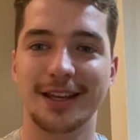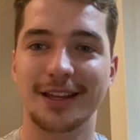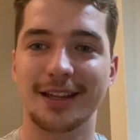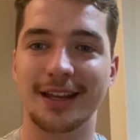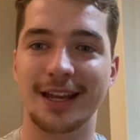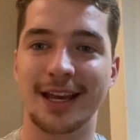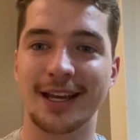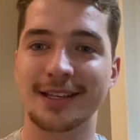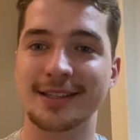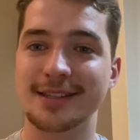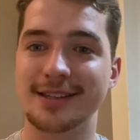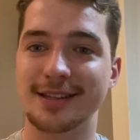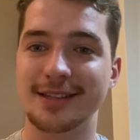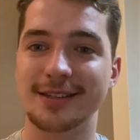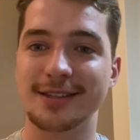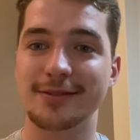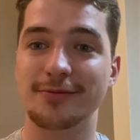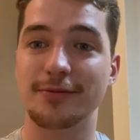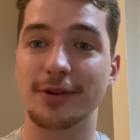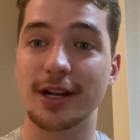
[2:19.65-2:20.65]
Next,
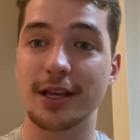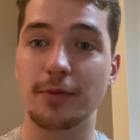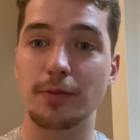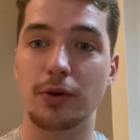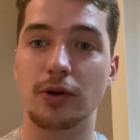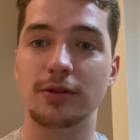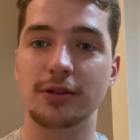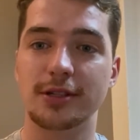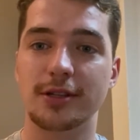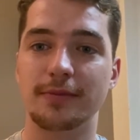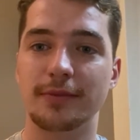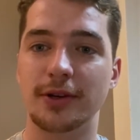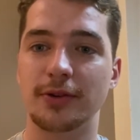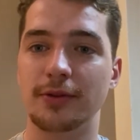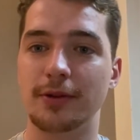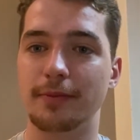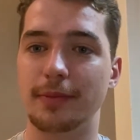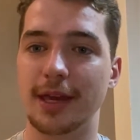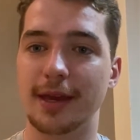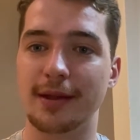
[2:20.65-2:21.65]
it's really important to
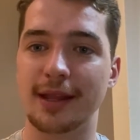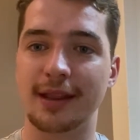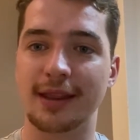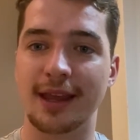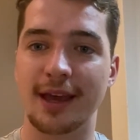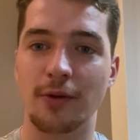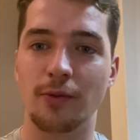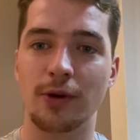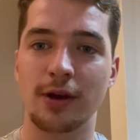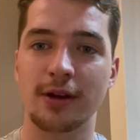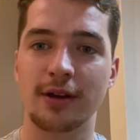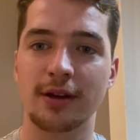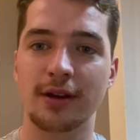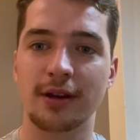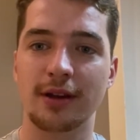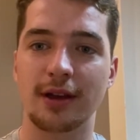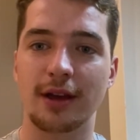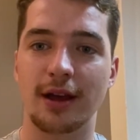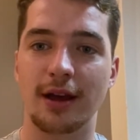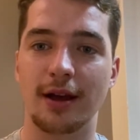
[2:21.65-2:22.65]
build a big
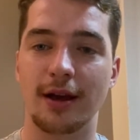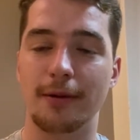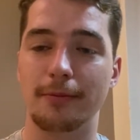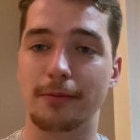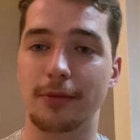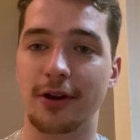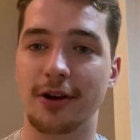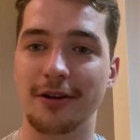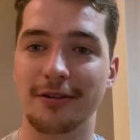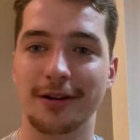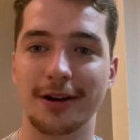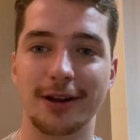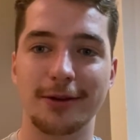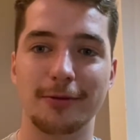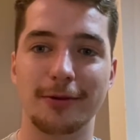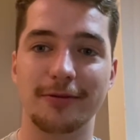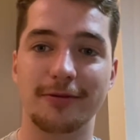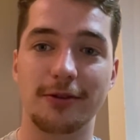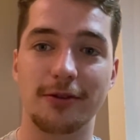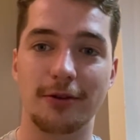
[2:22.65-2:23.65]
network. Currently
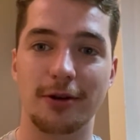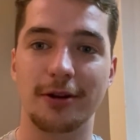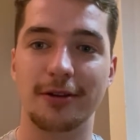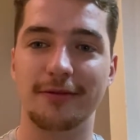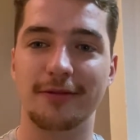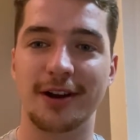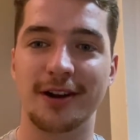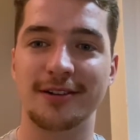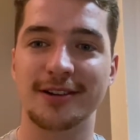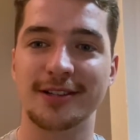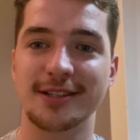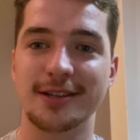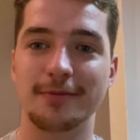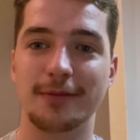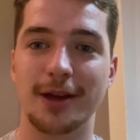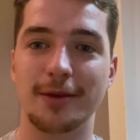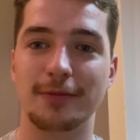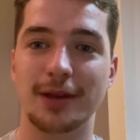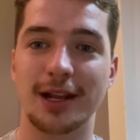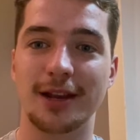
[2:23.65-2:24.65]
with coronavirus, it
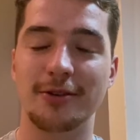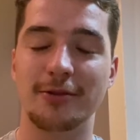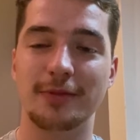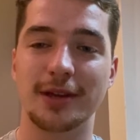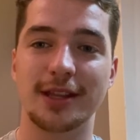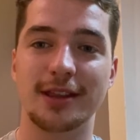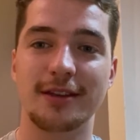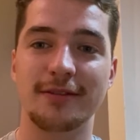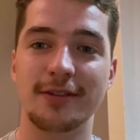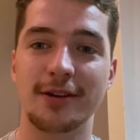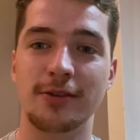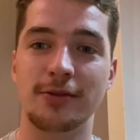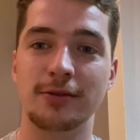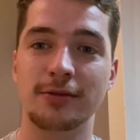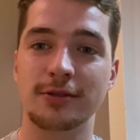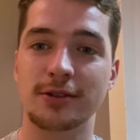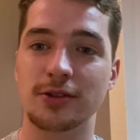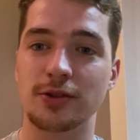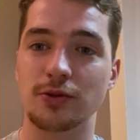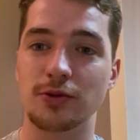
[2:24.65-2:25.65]
might be a little bit
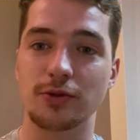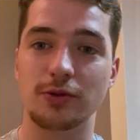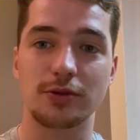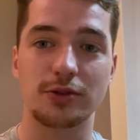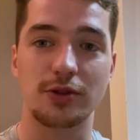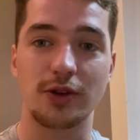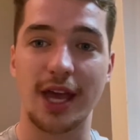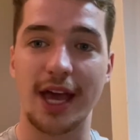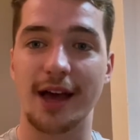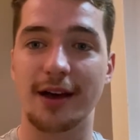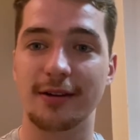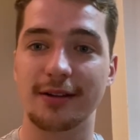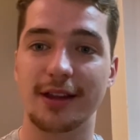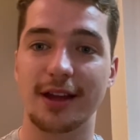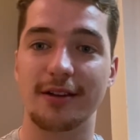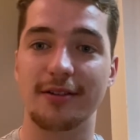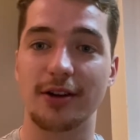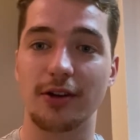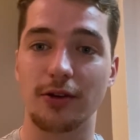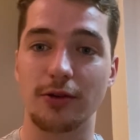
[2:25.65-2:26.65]
difficult to get out
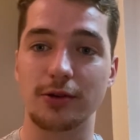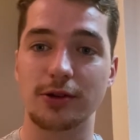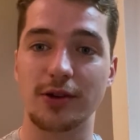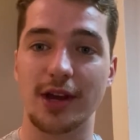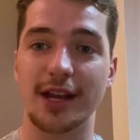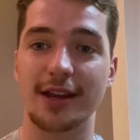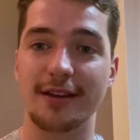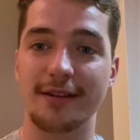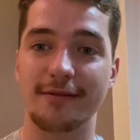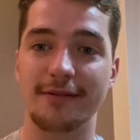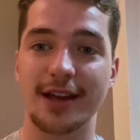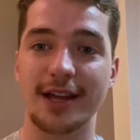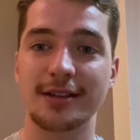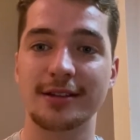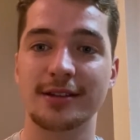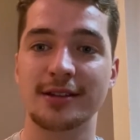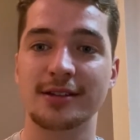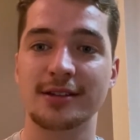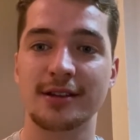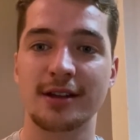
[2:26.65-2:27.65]
there and go to any
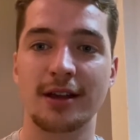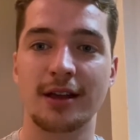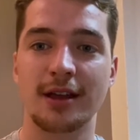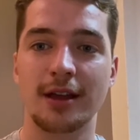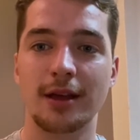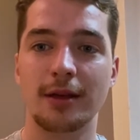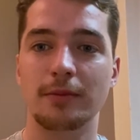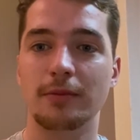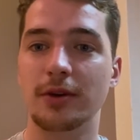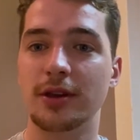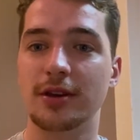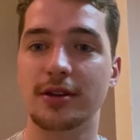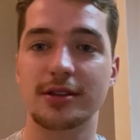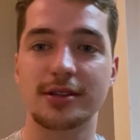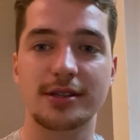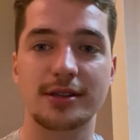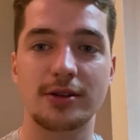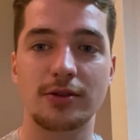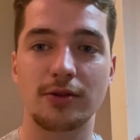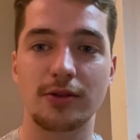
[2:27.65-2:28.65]
events, but you can
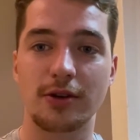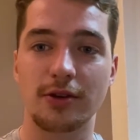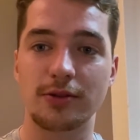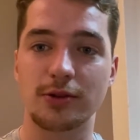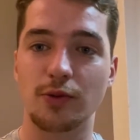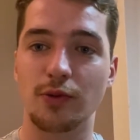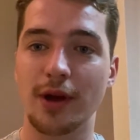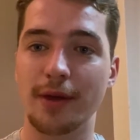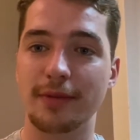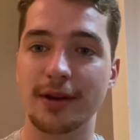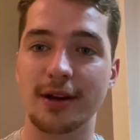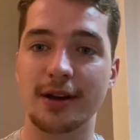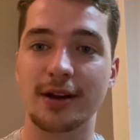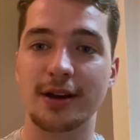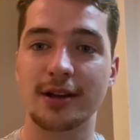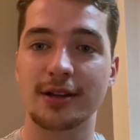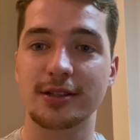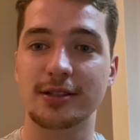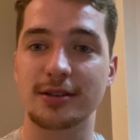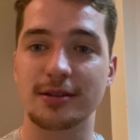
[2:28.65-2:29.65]
still go to
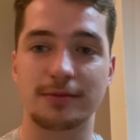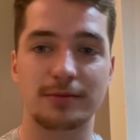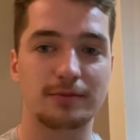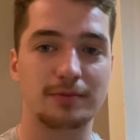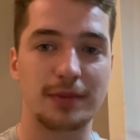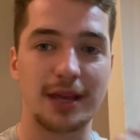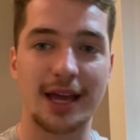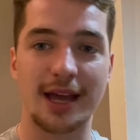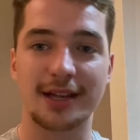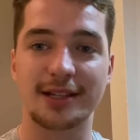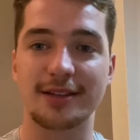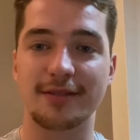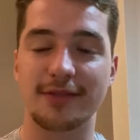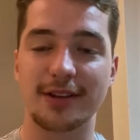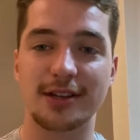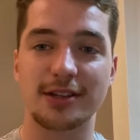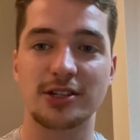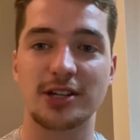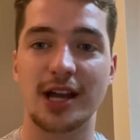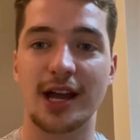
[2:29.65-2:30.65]
webinars, be active
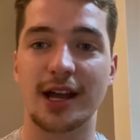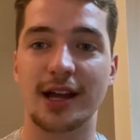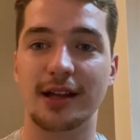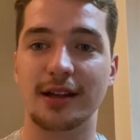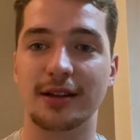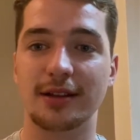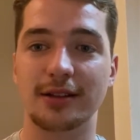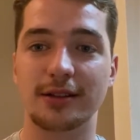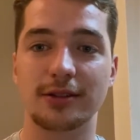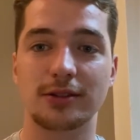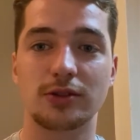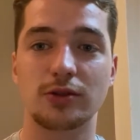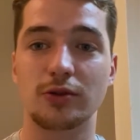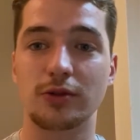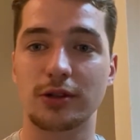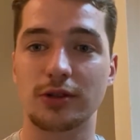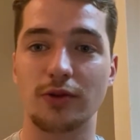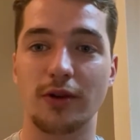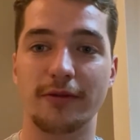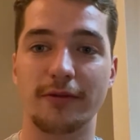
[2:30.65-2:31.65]
in the chat and
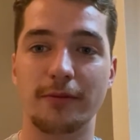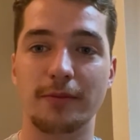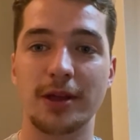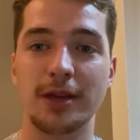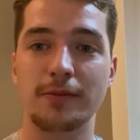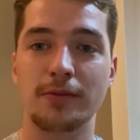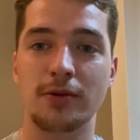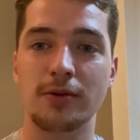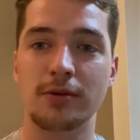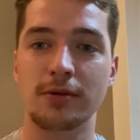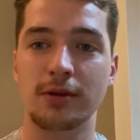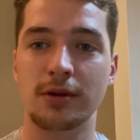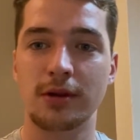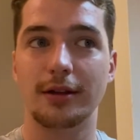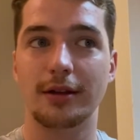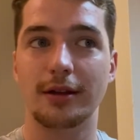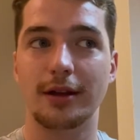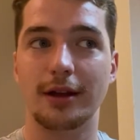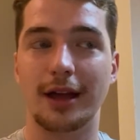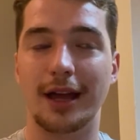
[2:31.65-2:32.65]
talk to other people.
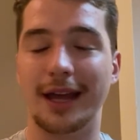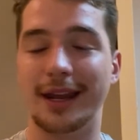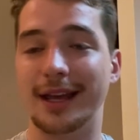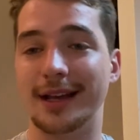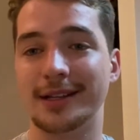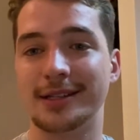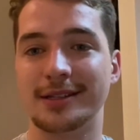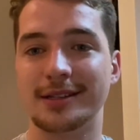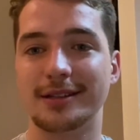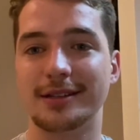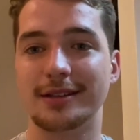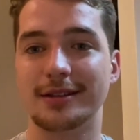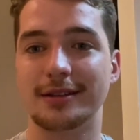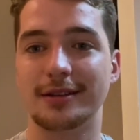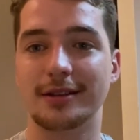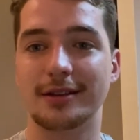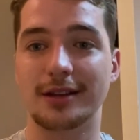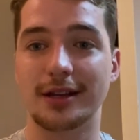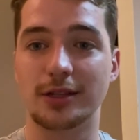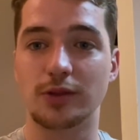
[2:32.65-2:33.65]
And
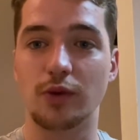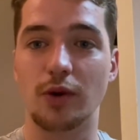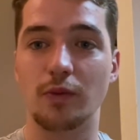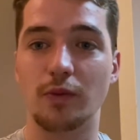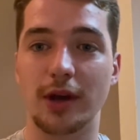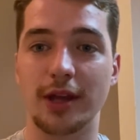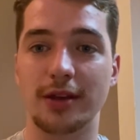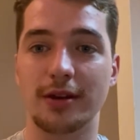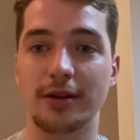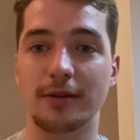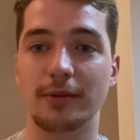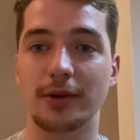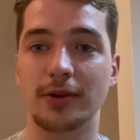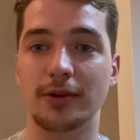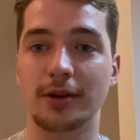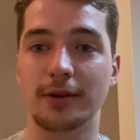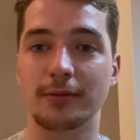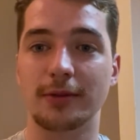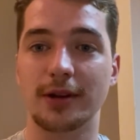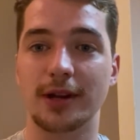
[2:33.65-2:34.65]
that's one way you can
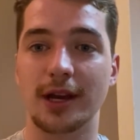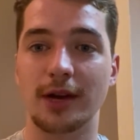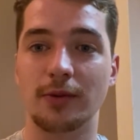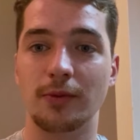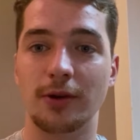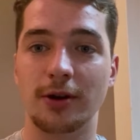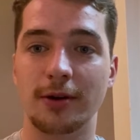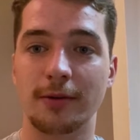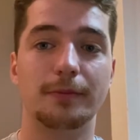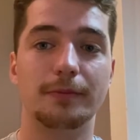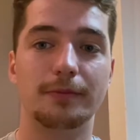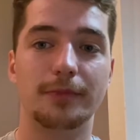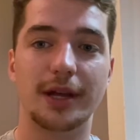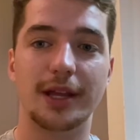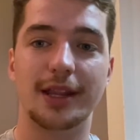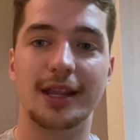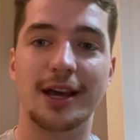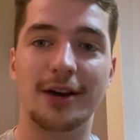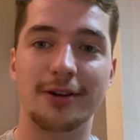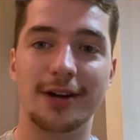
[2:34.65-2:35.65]
build up your network.
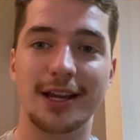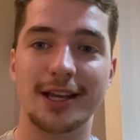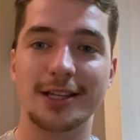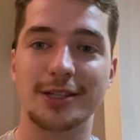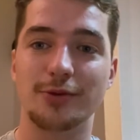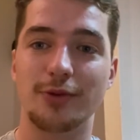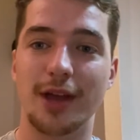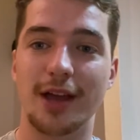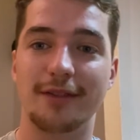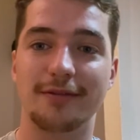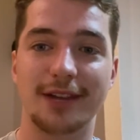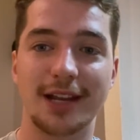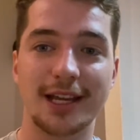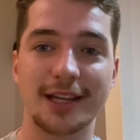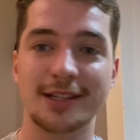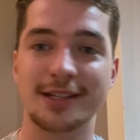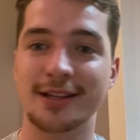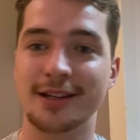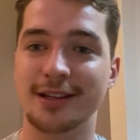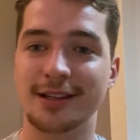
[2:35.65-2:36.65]
But nowadays we have
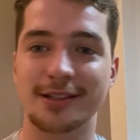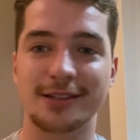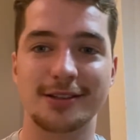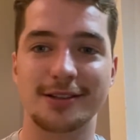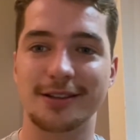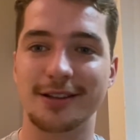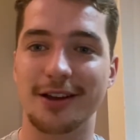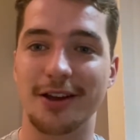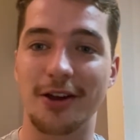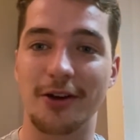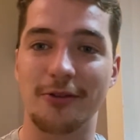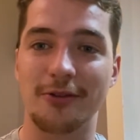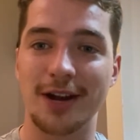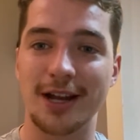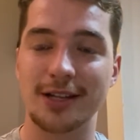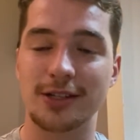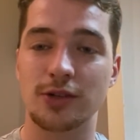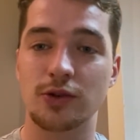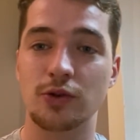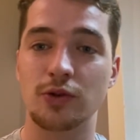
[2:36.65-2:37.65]
LinkedIn. It's a
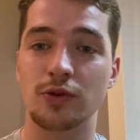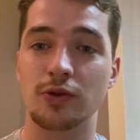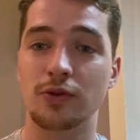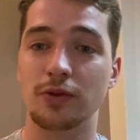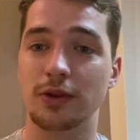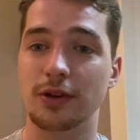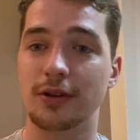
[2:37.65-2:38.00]
great tool.